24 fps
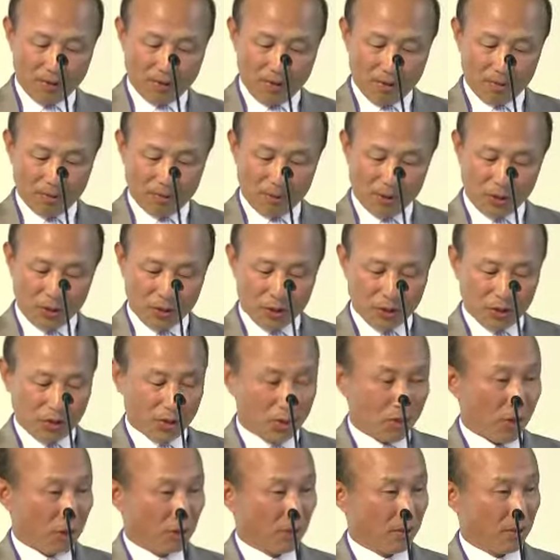from
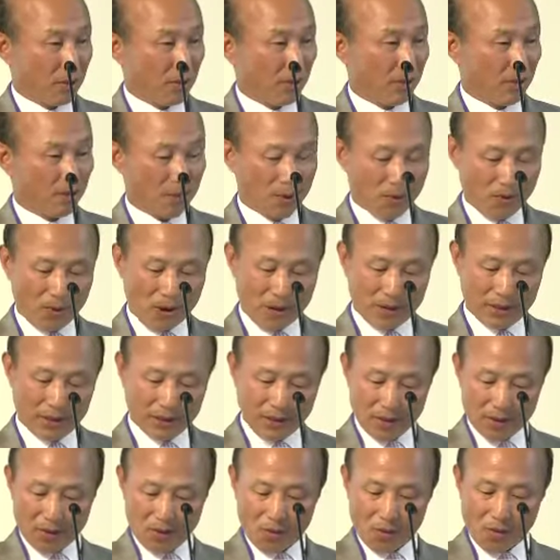research question number 1.